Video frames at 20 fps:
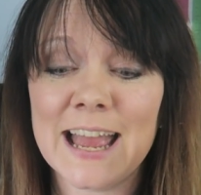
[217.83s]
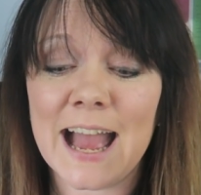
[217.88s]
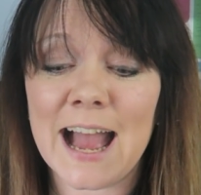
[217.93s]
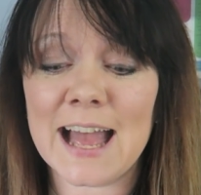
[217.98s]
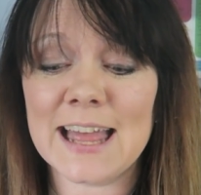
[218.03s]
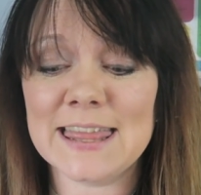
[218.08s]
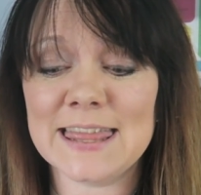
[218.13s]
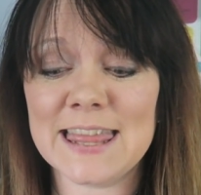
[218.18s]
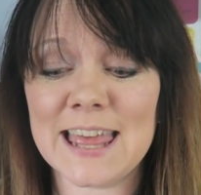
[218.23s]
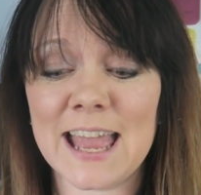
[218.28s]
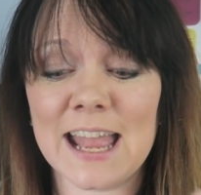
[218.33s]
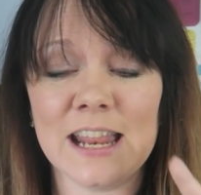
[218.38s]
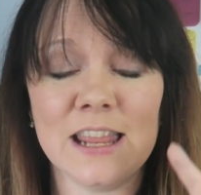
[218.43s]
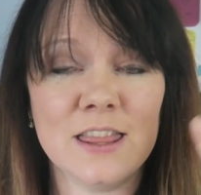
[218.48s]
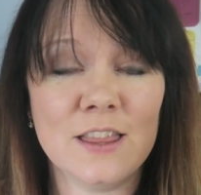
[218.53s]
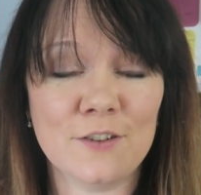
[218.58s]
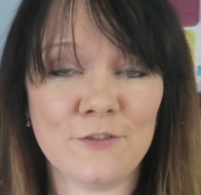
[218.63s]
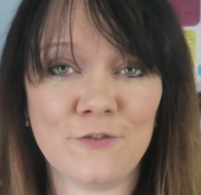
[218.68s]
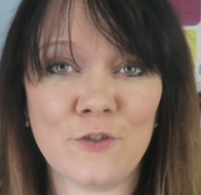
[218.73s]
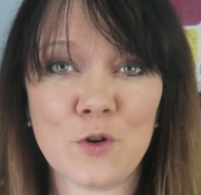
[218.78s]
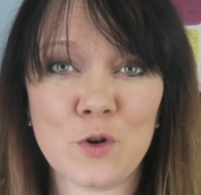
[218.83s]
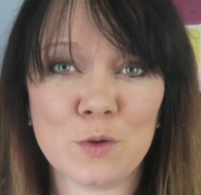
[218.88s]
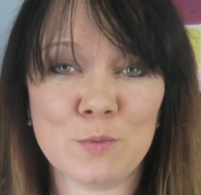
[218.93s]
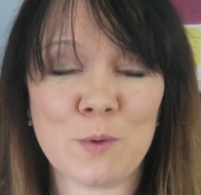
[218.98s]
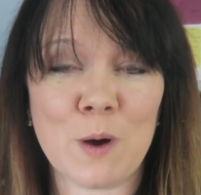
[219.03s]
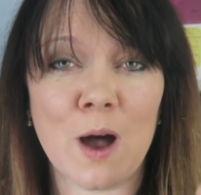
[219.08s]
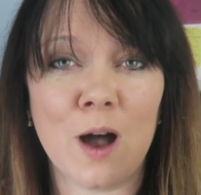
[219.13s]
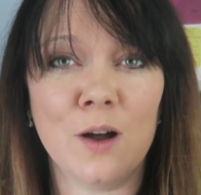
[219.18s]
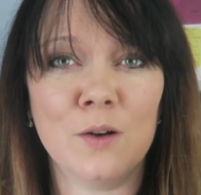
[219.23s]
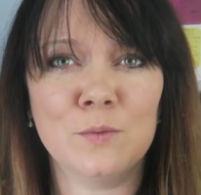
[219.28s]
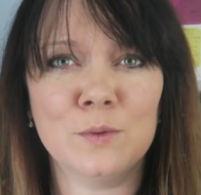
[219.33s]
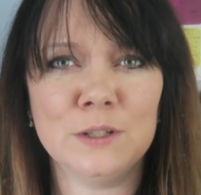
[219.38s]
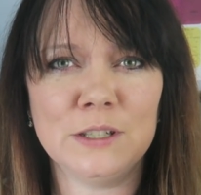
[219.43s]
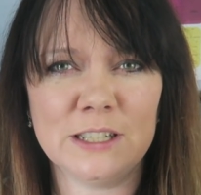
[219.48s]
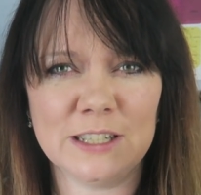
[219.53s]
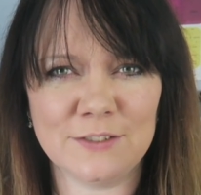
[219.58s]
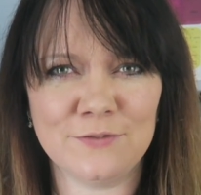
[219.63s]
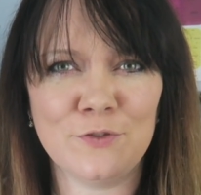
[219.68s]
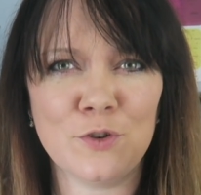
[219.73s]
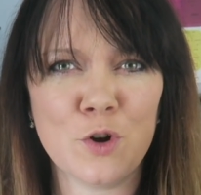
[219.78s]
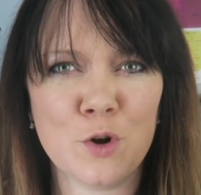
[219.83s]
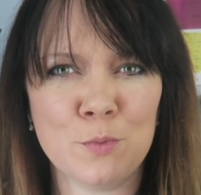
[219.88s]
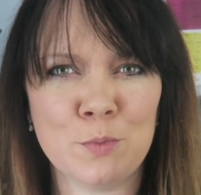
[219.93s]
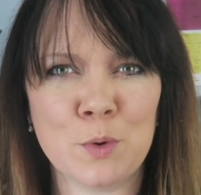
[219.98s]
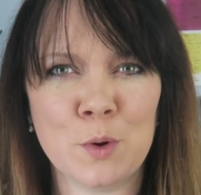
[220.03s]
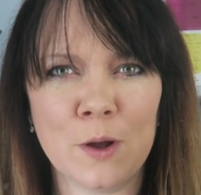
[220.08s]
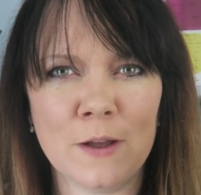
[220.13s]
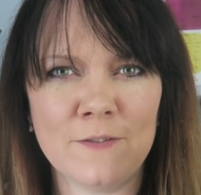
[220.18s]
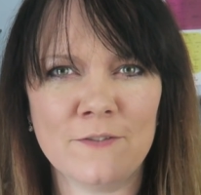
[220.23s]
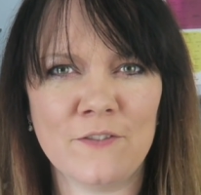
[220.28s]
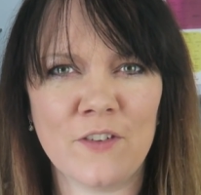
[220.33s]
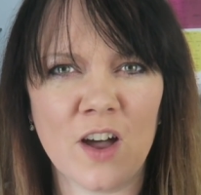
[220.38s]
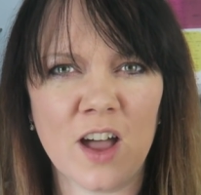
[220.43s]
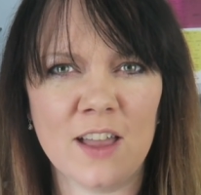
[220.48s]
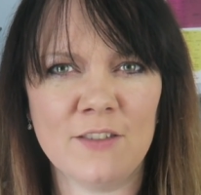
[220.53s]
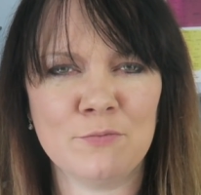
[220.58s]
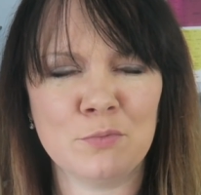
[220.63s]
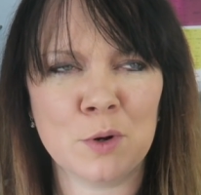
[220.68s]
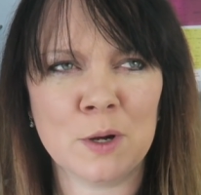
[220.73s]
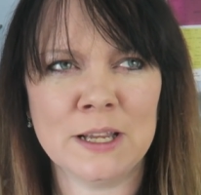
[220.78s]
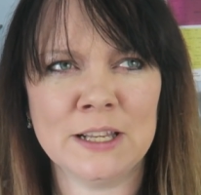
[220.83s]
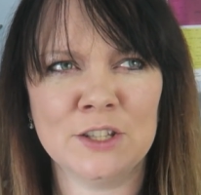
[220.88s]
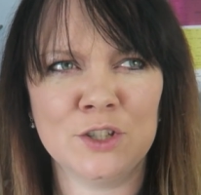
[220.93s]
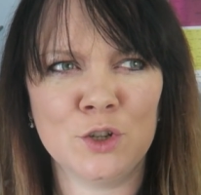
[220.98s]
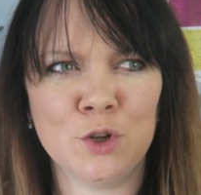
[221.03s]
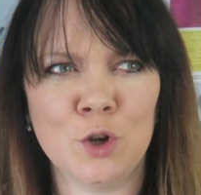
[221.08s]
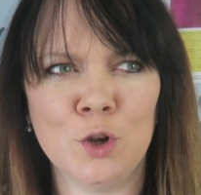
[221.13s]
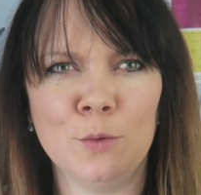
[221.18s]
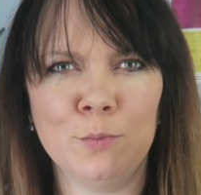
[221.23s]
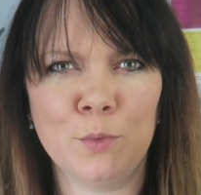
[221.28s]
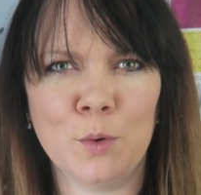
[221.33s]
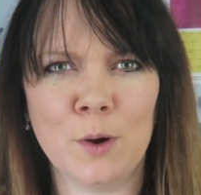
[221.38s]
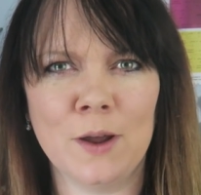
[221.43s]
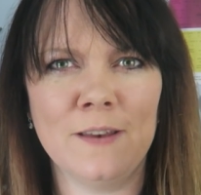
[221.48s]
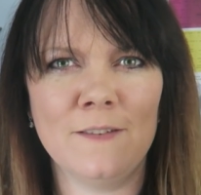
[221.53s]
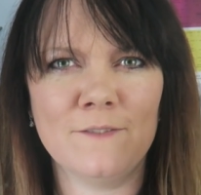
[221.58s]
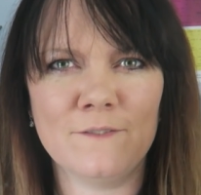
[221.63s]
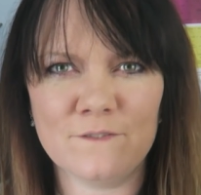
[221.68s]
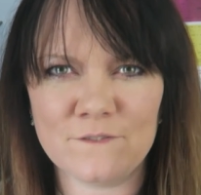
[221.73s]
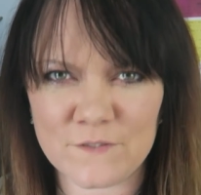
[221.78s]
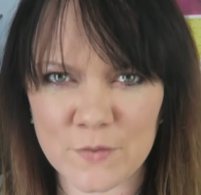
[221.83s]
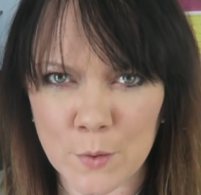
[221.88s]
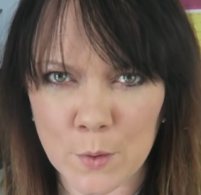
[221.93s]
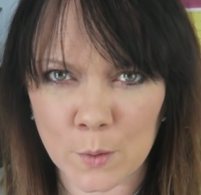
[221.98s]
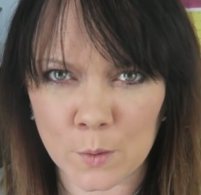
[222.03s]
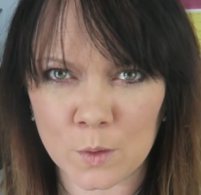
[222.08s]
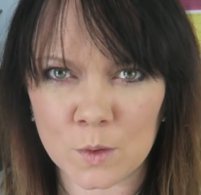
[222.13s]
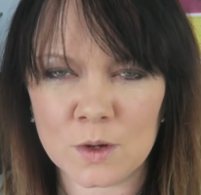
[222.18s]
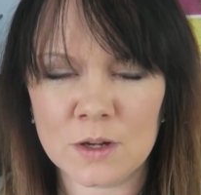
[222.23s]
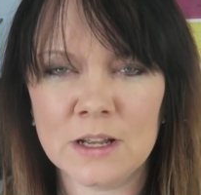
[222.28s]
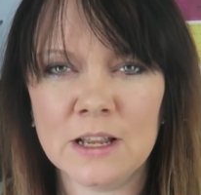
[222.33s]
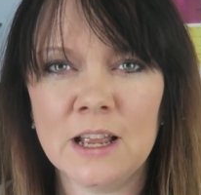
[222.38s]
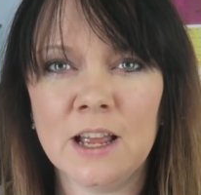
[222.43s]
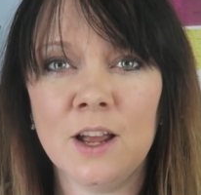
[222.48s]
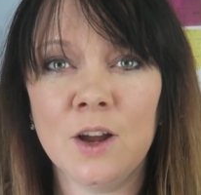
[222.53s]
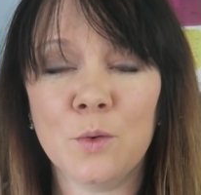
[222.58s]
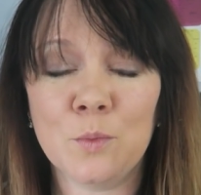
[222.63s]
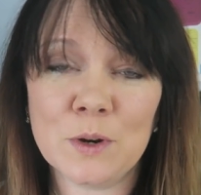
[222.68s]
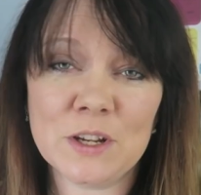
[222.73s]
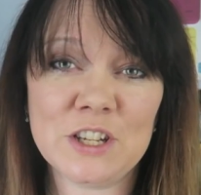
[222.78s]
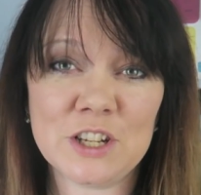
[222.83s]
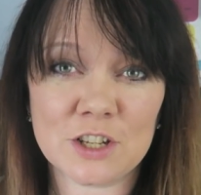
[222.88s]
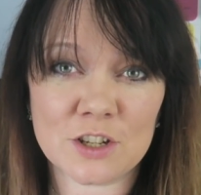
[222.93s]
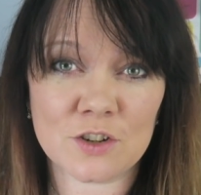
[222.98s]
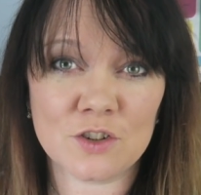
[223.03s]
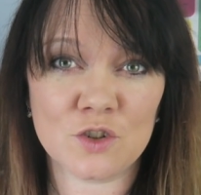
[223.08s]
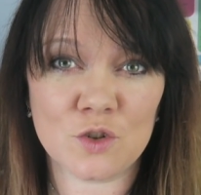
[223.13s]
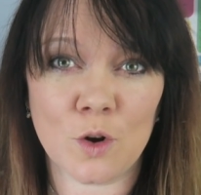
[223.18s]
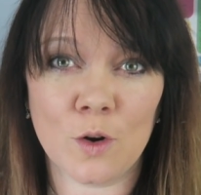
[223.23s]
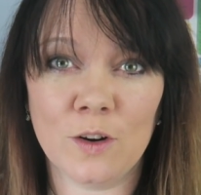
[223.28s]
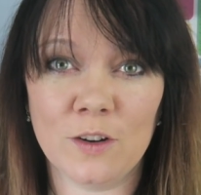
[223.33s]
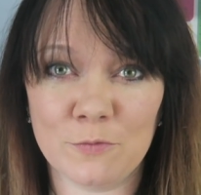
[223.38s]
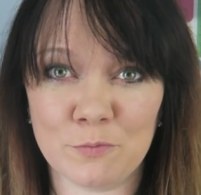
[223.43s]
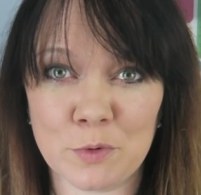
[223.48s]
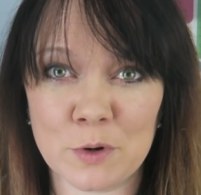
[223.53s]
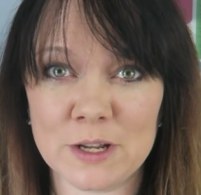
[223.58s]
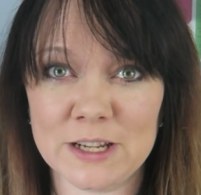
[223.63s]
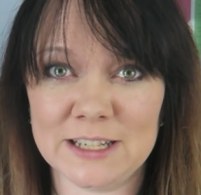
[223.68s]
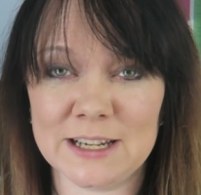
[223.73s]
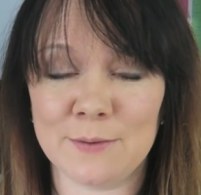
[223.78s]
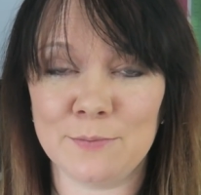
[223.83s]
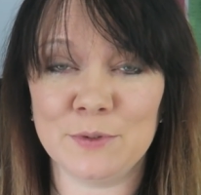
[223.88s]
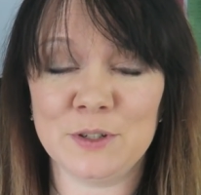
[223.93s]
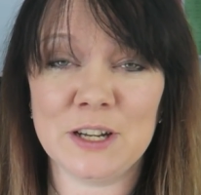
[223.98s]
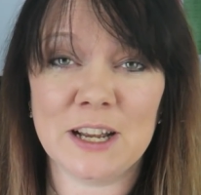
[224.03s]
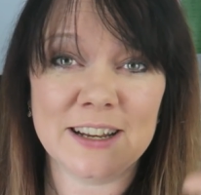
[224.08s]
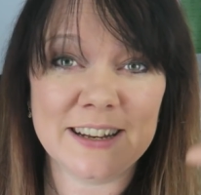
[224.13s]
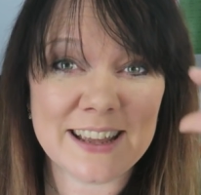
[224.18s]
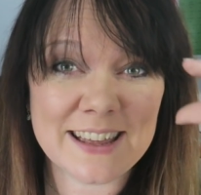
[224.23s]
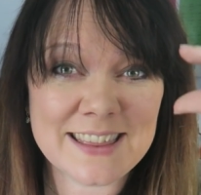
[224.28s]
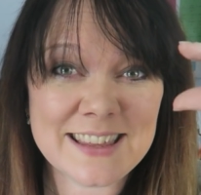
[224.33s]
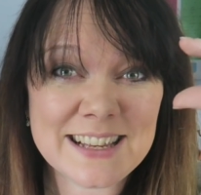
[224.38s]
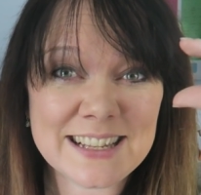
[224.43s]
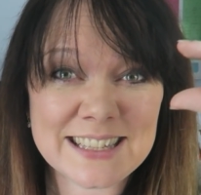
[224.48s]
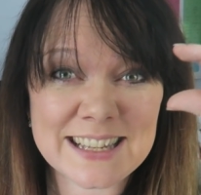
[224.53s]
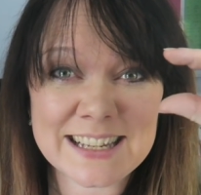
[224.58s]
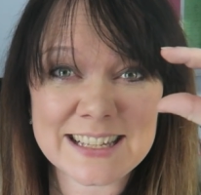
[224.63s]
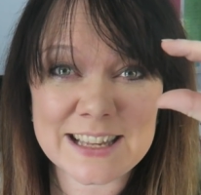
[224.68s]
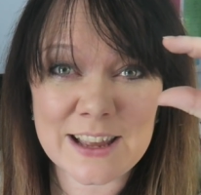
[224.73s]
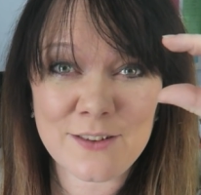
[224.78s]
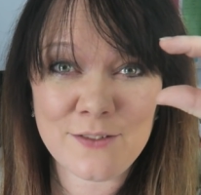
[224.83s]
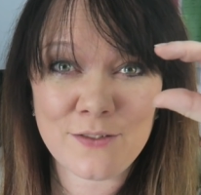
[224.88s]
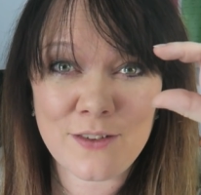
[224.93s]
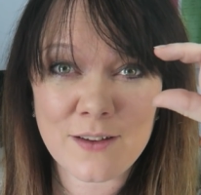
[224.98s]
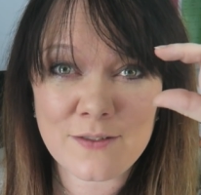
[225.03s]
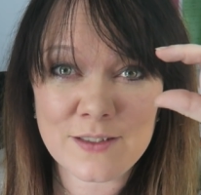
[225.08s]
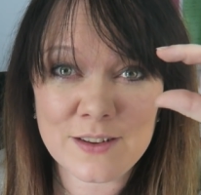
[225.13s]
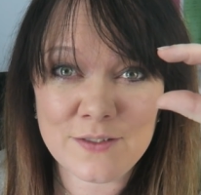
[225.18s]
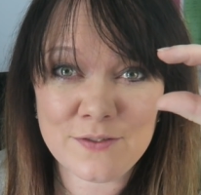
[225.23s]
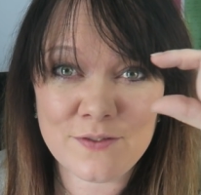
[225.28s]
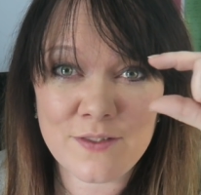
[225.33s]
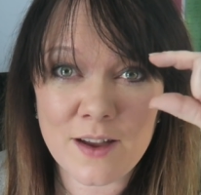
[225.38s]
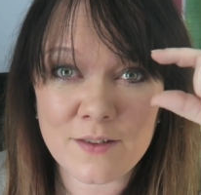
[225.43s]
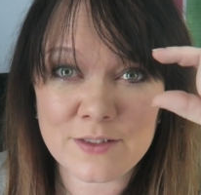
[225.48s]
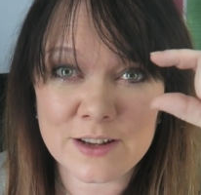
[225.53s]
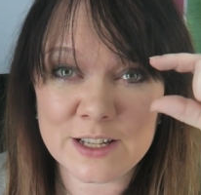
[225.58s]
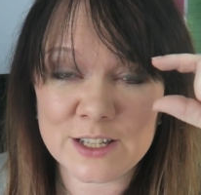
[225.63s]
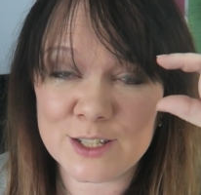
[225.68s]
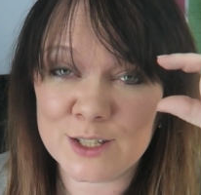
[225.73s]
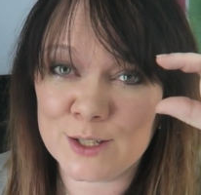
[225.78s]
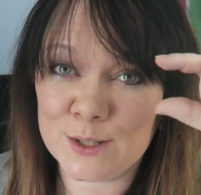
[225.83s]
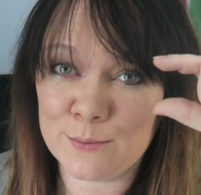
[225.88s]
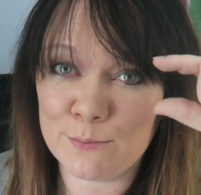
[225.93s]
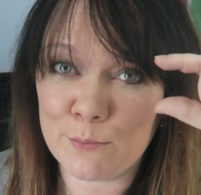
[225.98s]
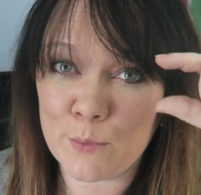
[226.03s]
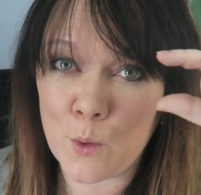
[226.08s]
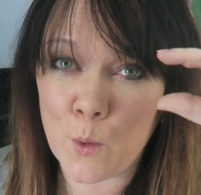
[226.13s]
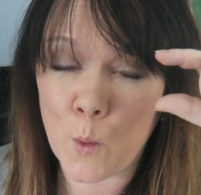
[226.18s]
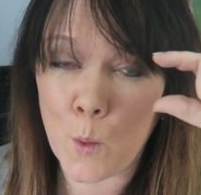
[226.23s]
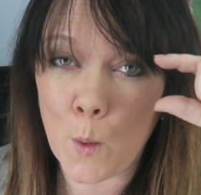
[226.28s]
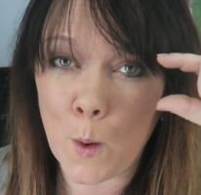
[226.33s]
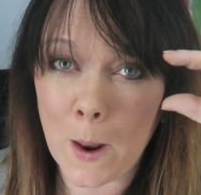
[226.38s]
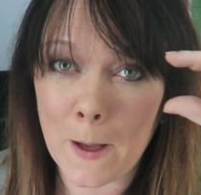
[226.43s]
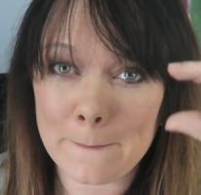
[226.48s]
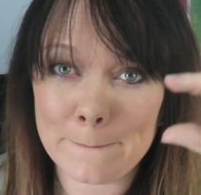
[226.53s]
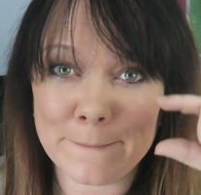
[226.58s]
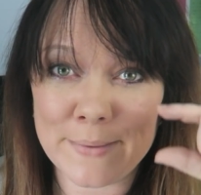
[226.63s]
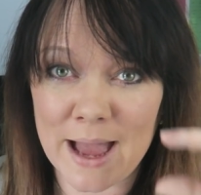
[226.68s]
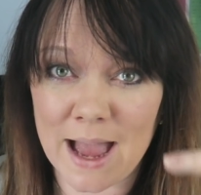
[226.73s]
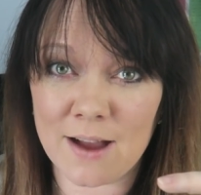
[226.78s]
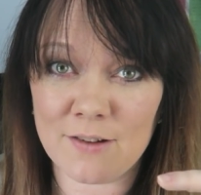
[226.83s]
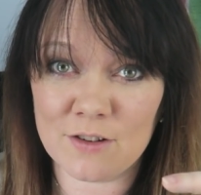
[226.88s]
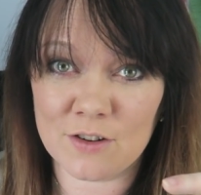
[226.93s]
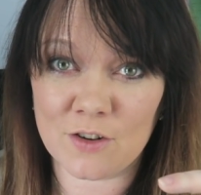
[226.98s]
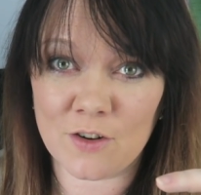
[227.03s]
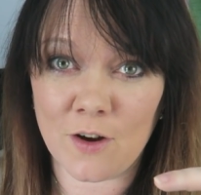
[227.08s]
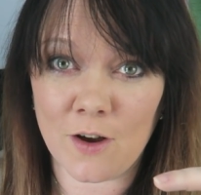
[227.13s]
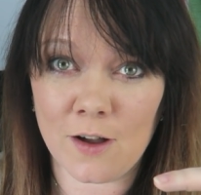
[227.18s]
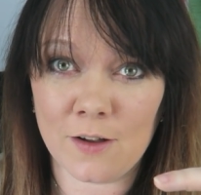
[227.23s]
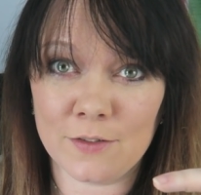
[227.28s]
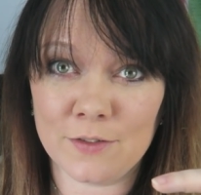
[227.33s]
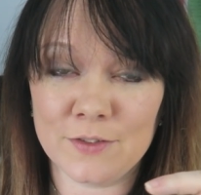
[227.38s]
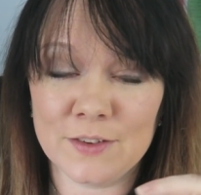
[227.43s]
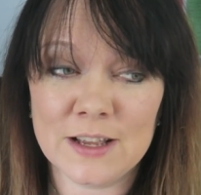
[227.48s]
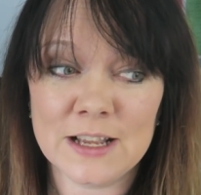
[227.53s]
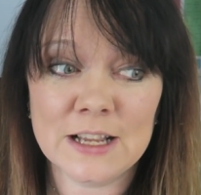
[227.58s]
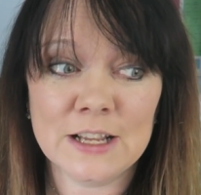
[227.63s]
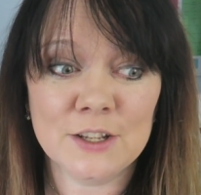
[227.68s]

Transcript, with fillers: And then the fourth part, which is 4.5.2.4, which is control of body temperature. Now this is a very, very small paragraph.